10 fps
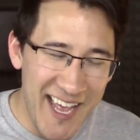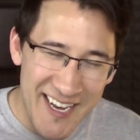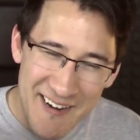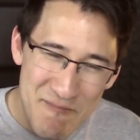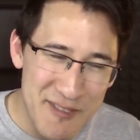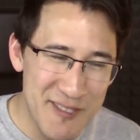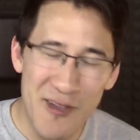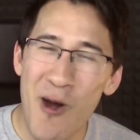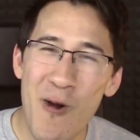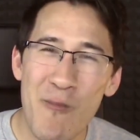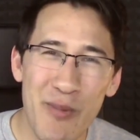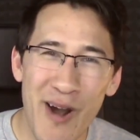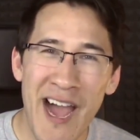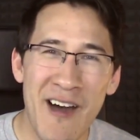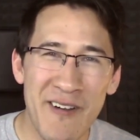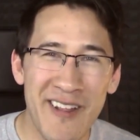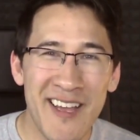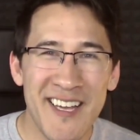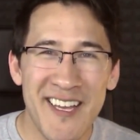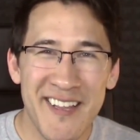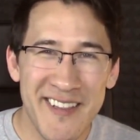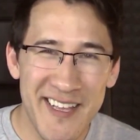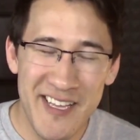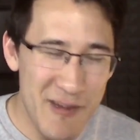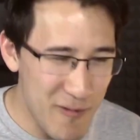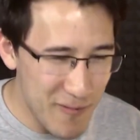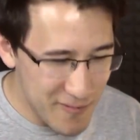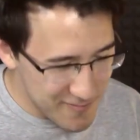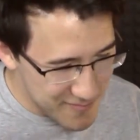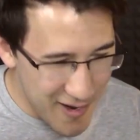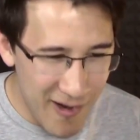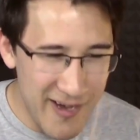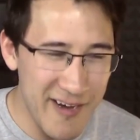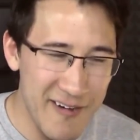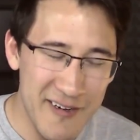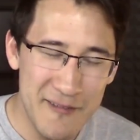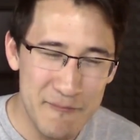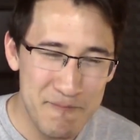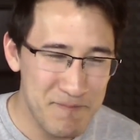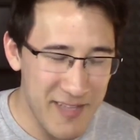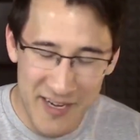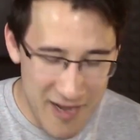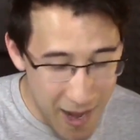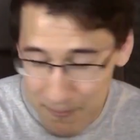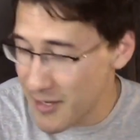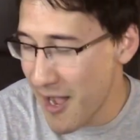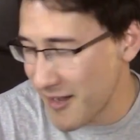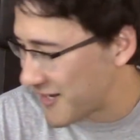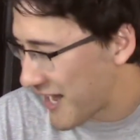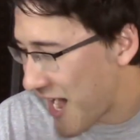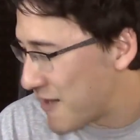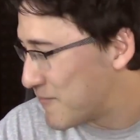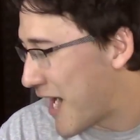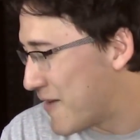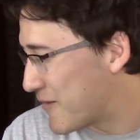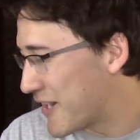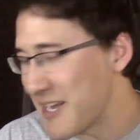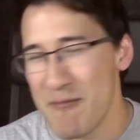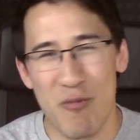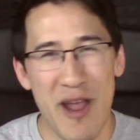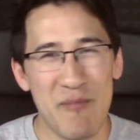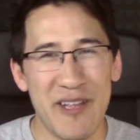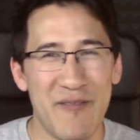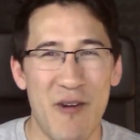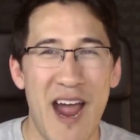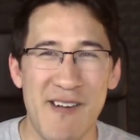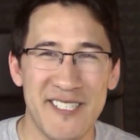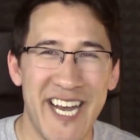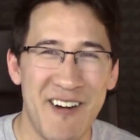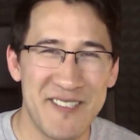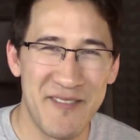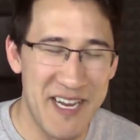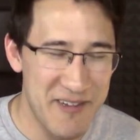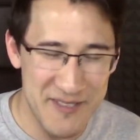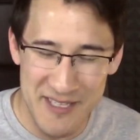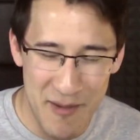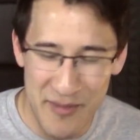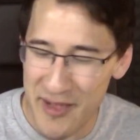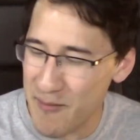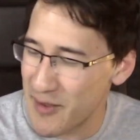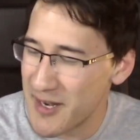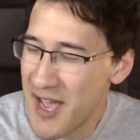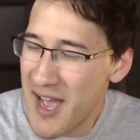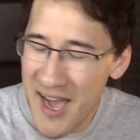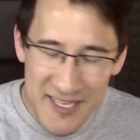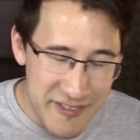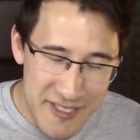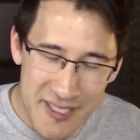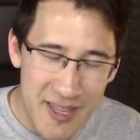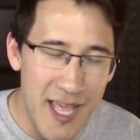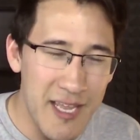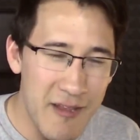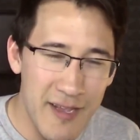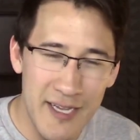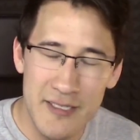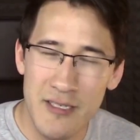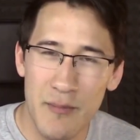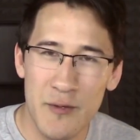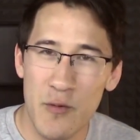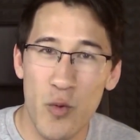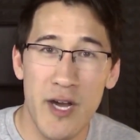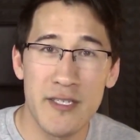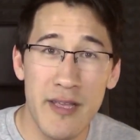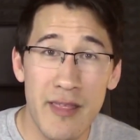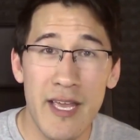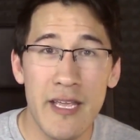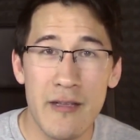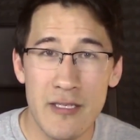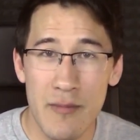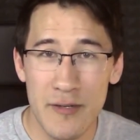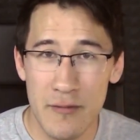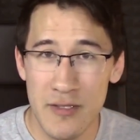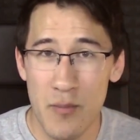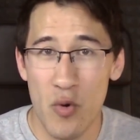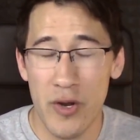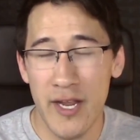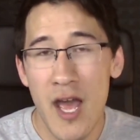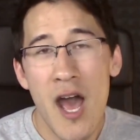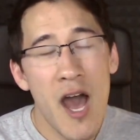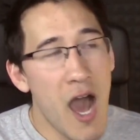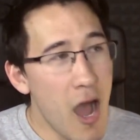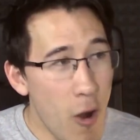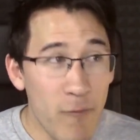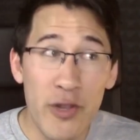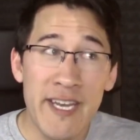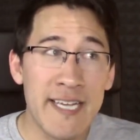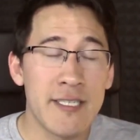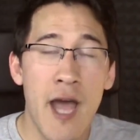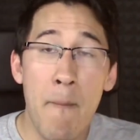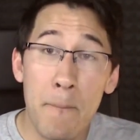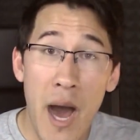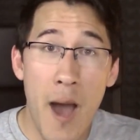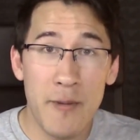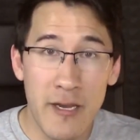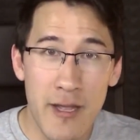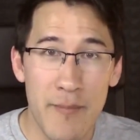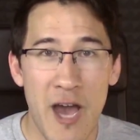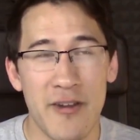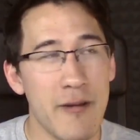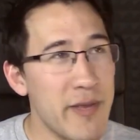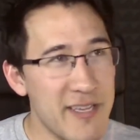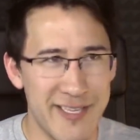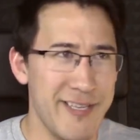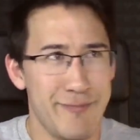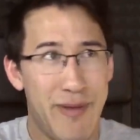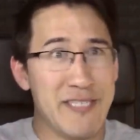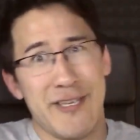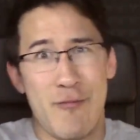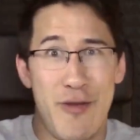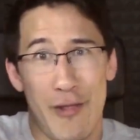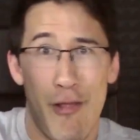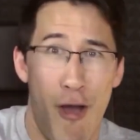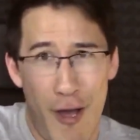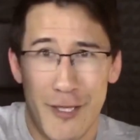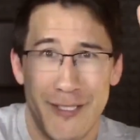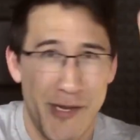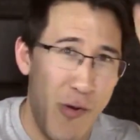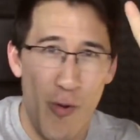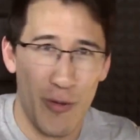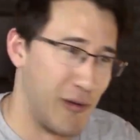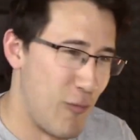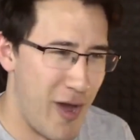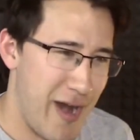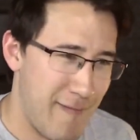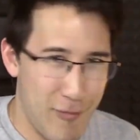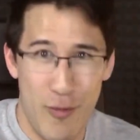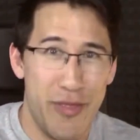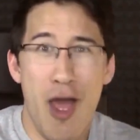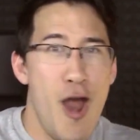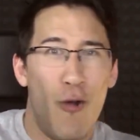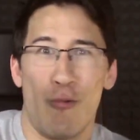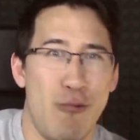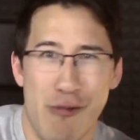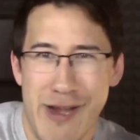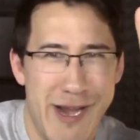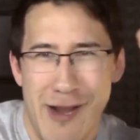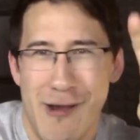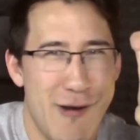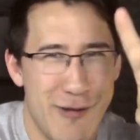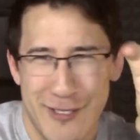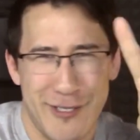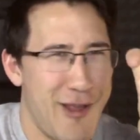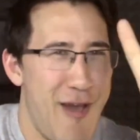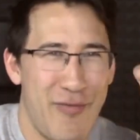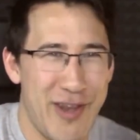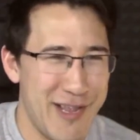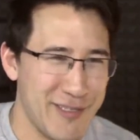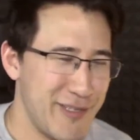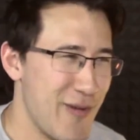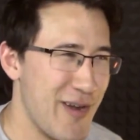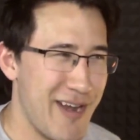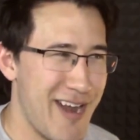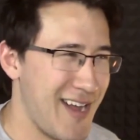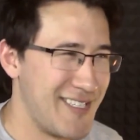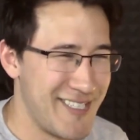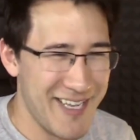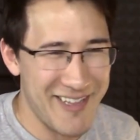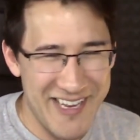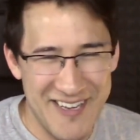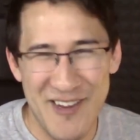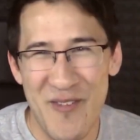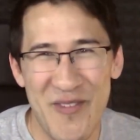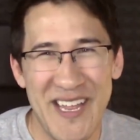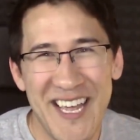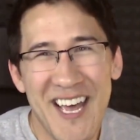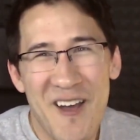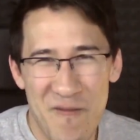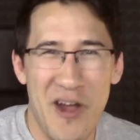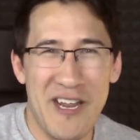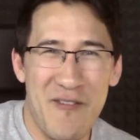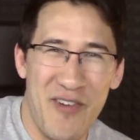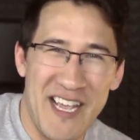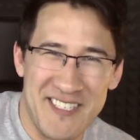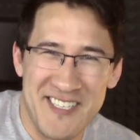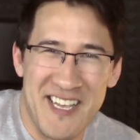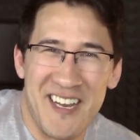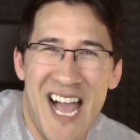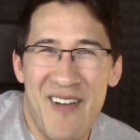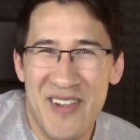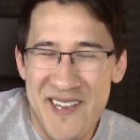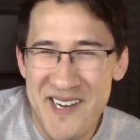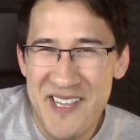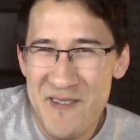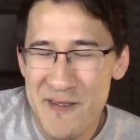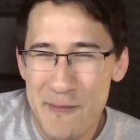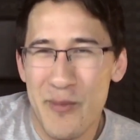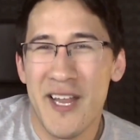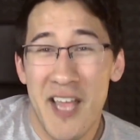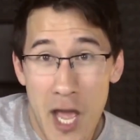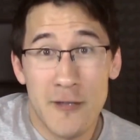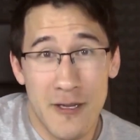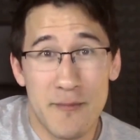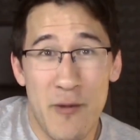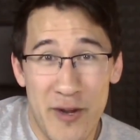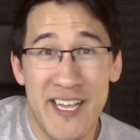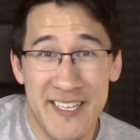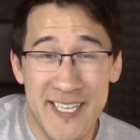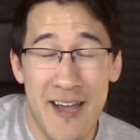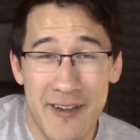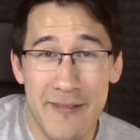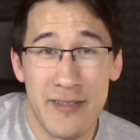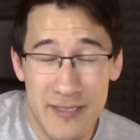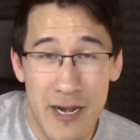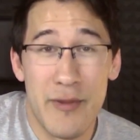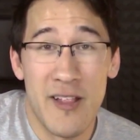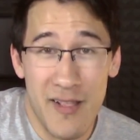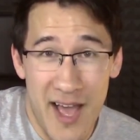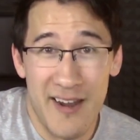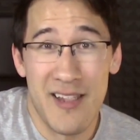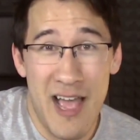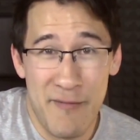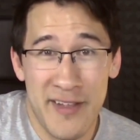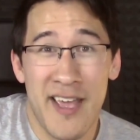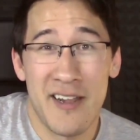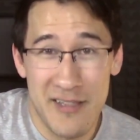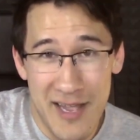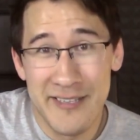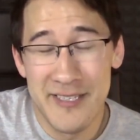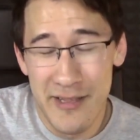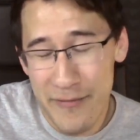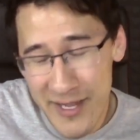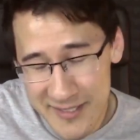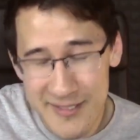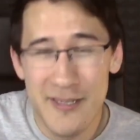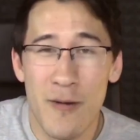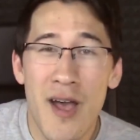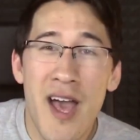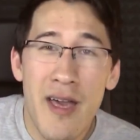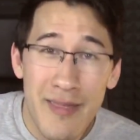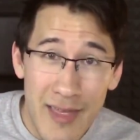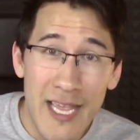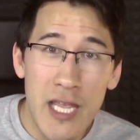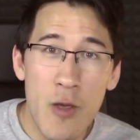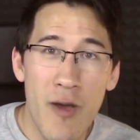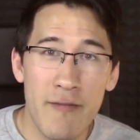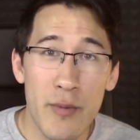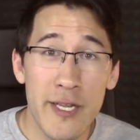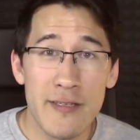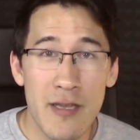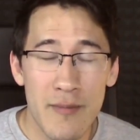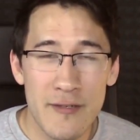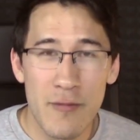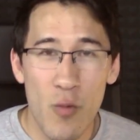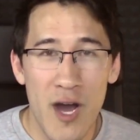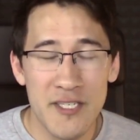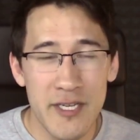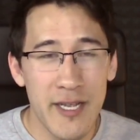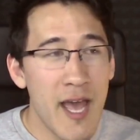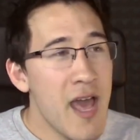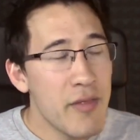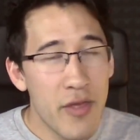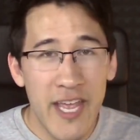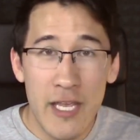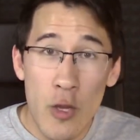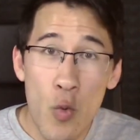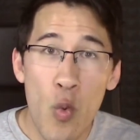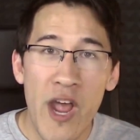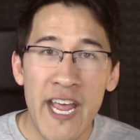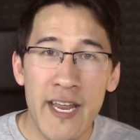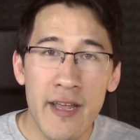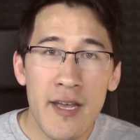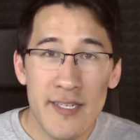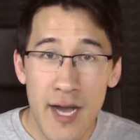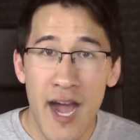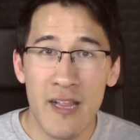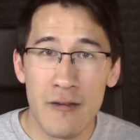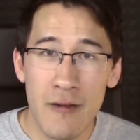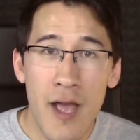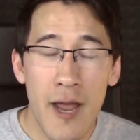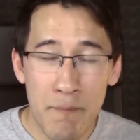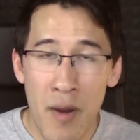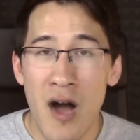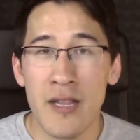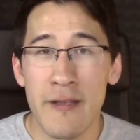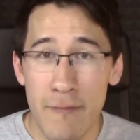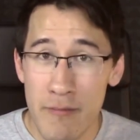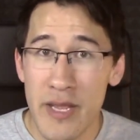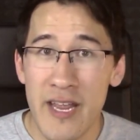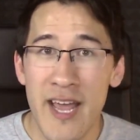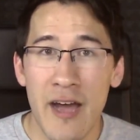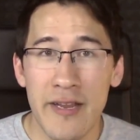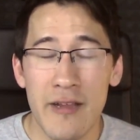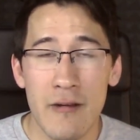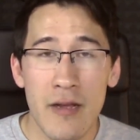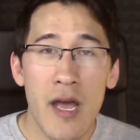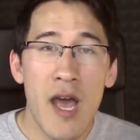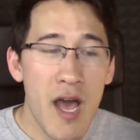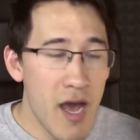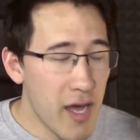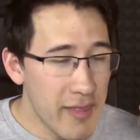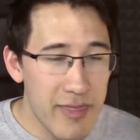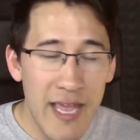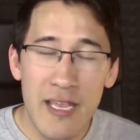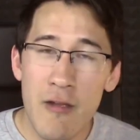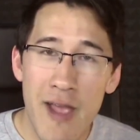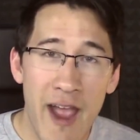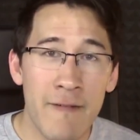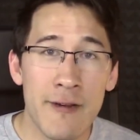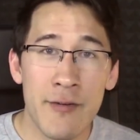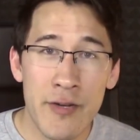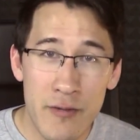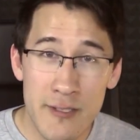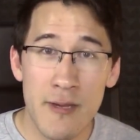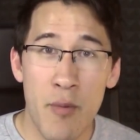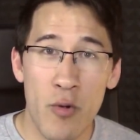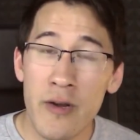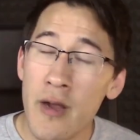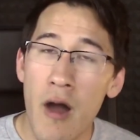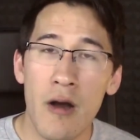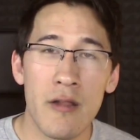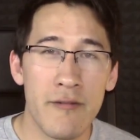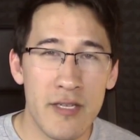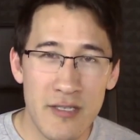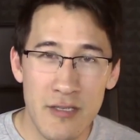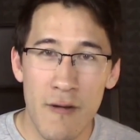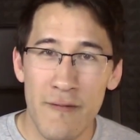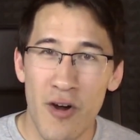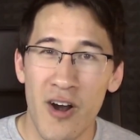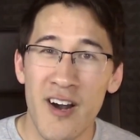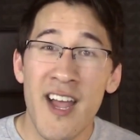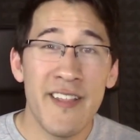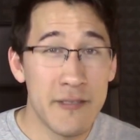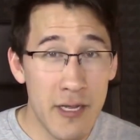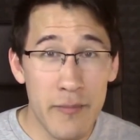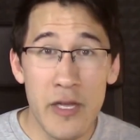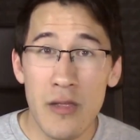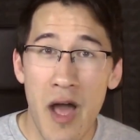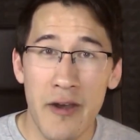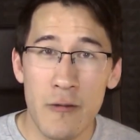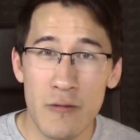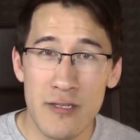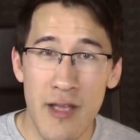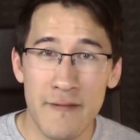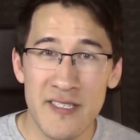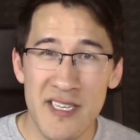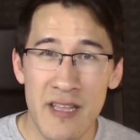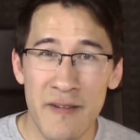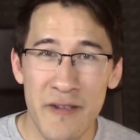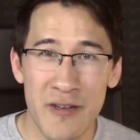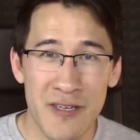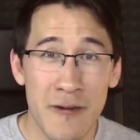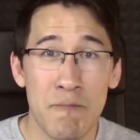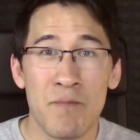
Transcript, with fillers: and I'm so proud that you are here. And I'm okay. I'm I'm gonna keep rambling for hours and hours if I don't stop it there. But uh, just thank you guys so much for watching. Thank you so much for supporting. Uh, hopefully next time Bob can come out here because he's busy with law school or whatever with real stuff that he's doing and not silly doofy funny faces and laughing on YouTube. But trust me, when he gets out here, there's gonna be a lot of laughing and a lot of silly faces. So thank you everybody so much for watching. Thank you Wade, Tyler, and Molly for being out here. Uh, thank you everyone everyone who has supported all of us so far. There's going to be a lot of cool stuff to see in the future.